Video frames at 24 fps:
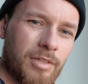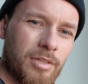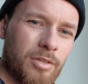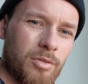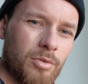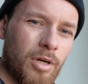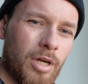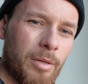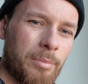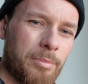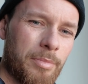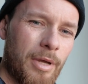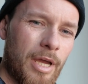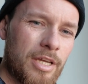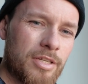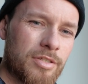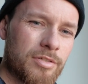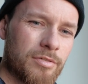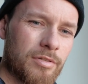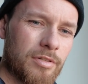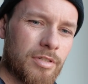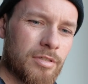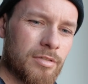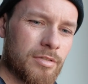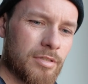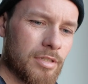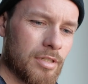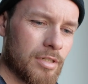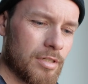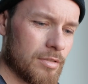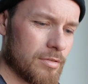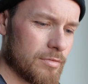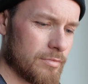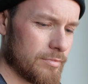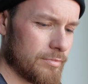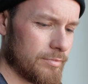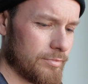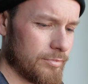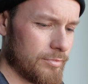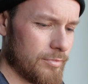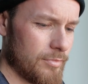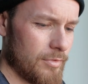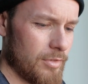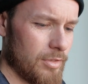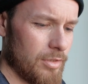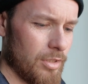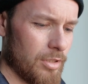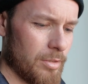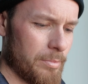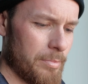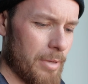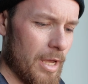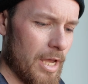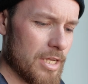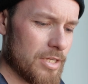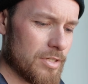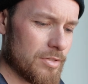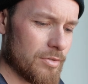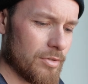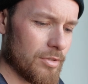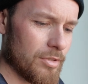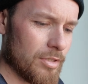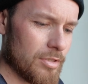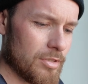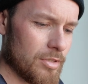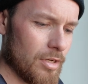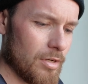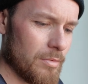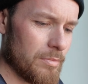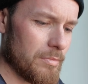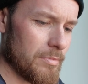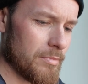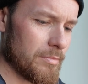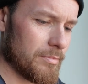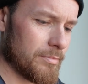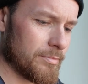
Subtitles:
quite pastry, you know, a lot of pastry on the top.